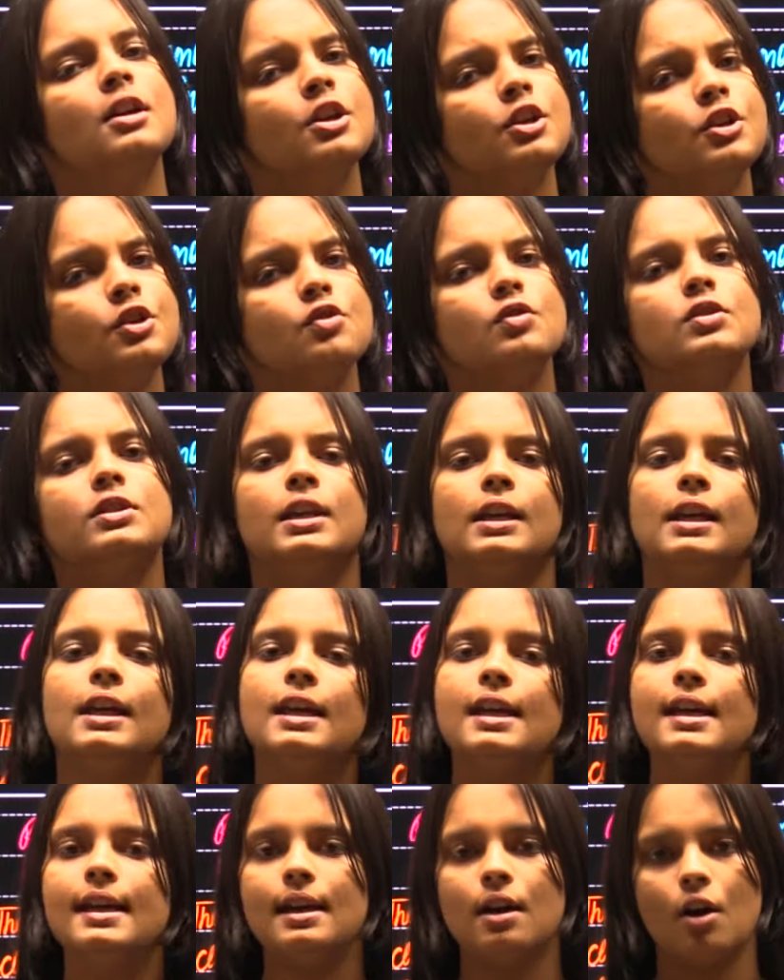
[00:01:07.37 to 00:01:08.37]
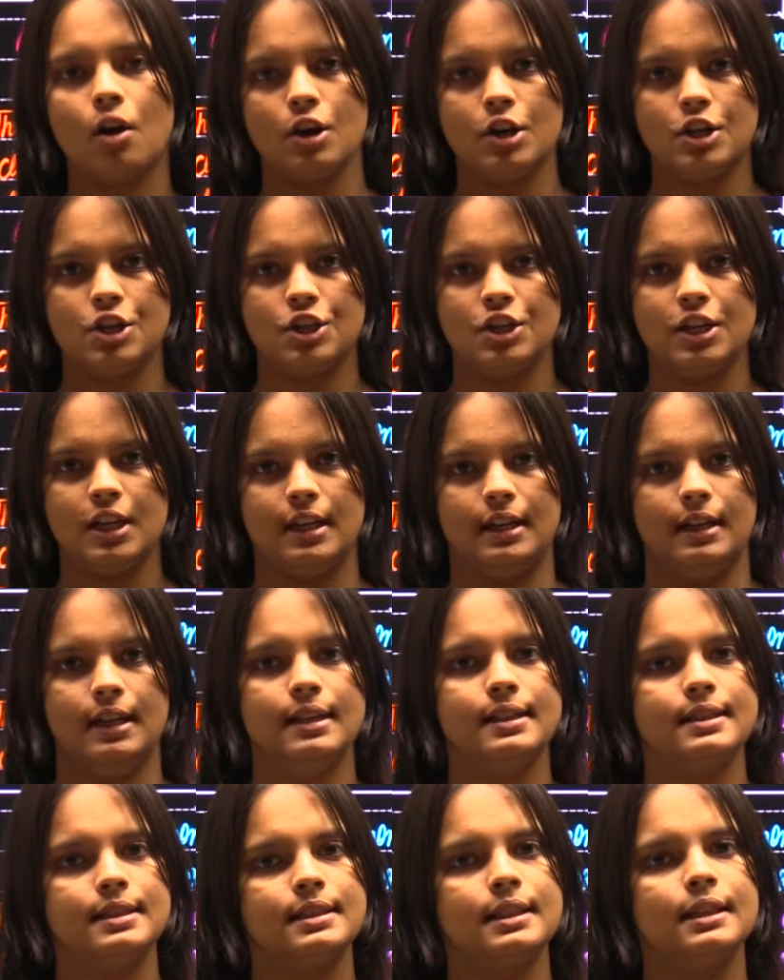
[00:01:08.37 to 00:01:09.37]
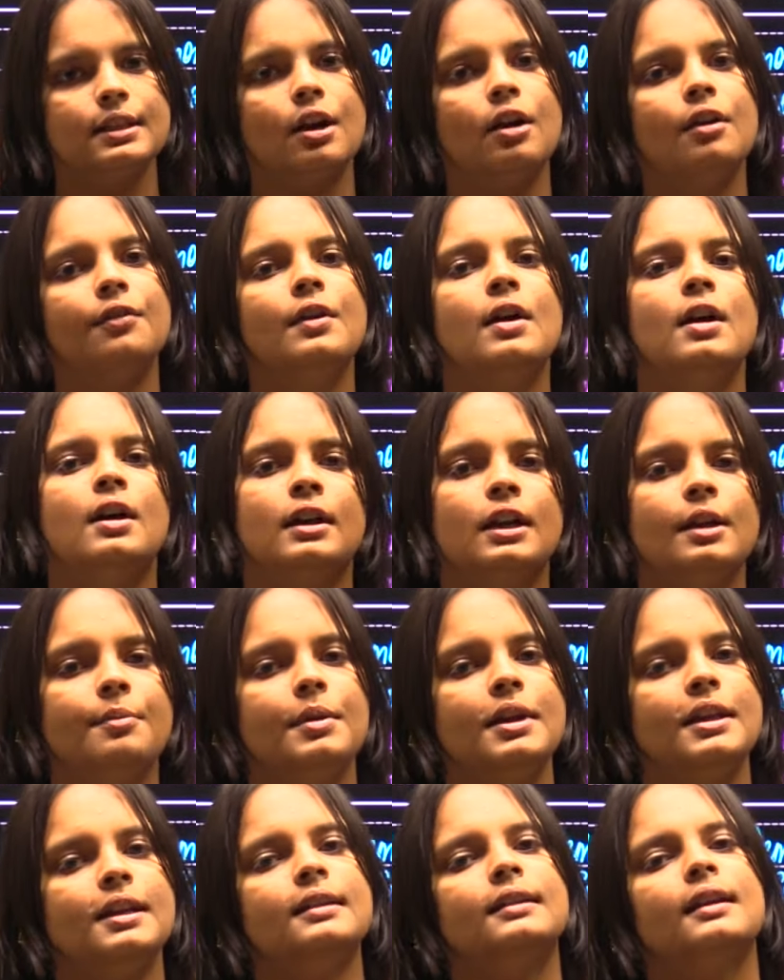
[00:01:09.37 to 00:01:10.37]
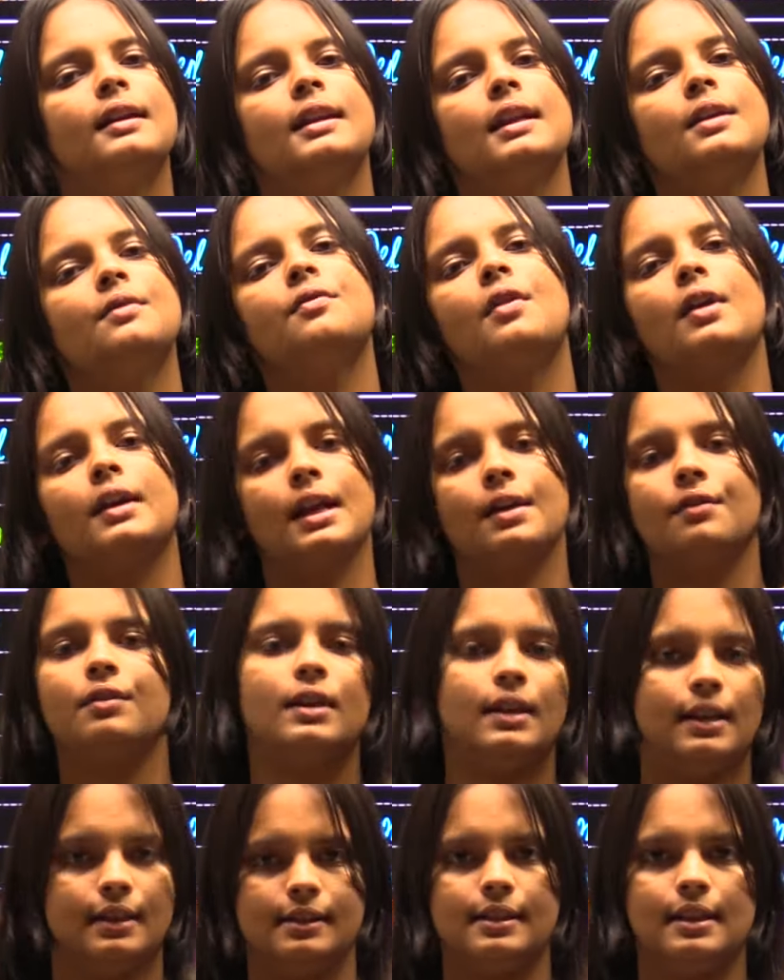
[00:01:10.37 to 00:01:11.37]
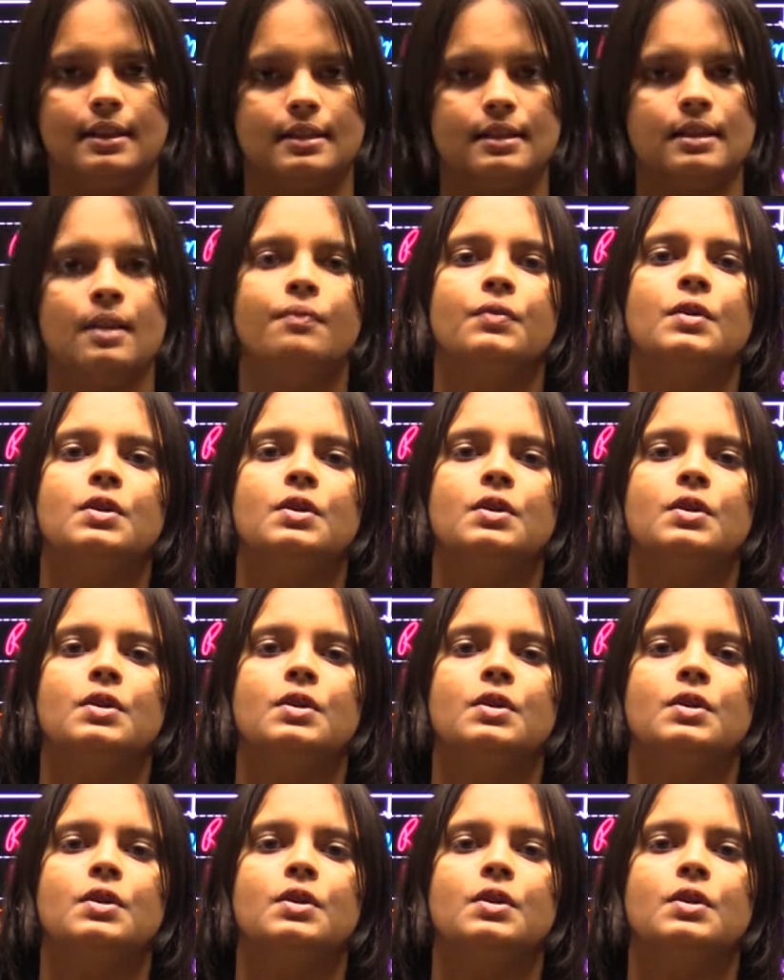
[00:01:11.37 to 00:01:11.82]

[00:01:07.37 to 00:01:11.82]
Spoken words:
use he or she instead of repeating the name whatever it is.